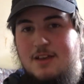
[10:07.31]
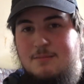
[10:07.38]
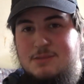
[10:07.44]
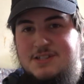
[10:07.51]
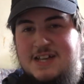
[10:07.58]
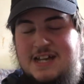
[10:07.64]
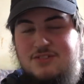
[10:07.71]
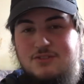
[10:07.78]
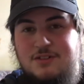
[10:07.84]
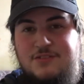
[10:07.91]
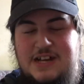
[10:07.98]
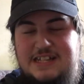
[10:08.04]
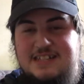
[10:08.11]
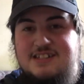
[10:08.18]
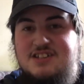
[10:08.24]
Besides from the
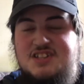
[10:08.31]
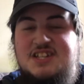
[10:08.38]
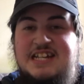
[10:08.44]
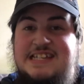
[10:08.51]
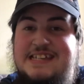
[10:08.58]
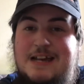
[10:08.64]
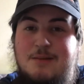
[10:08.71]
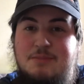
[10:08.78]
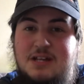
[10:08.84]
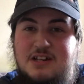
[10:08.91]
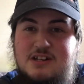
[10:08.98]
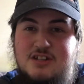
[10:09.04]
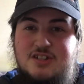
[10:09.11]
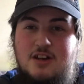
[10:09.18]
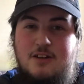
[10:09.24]
fact that it sticks out because